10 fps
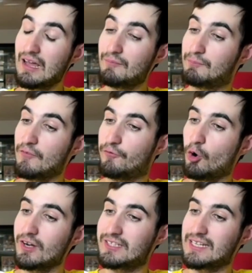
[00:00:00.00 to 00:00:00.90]

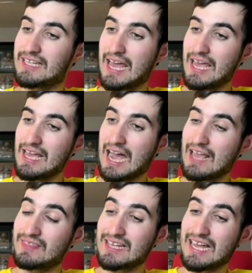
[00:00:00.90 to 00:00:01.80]
Before today, I
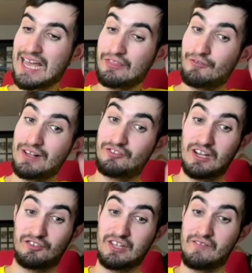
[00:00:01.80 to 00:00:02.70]
think I had the Red
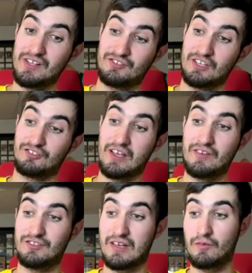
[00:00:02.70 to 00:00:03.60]
Sox 76,
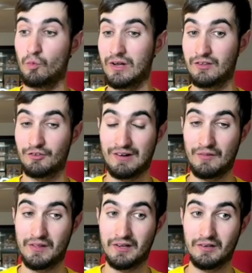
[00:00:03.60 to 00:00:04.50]
77 wins around
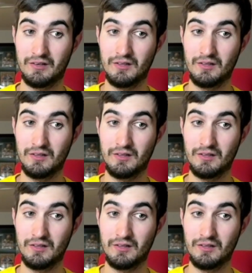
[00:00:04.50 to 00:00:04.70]
there.